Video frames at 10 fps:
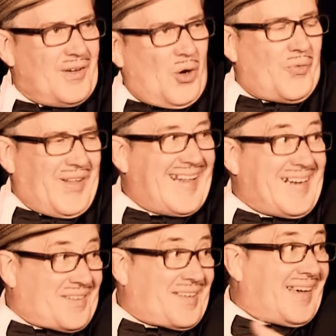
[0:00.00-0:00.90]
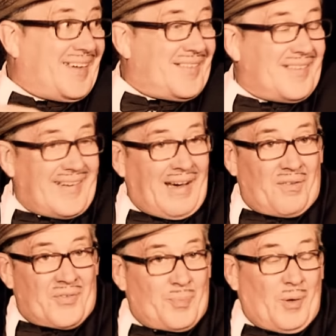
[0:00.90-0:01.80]
or the lead singer out
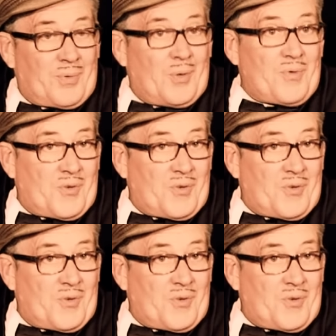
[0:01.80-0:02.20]
of the pop group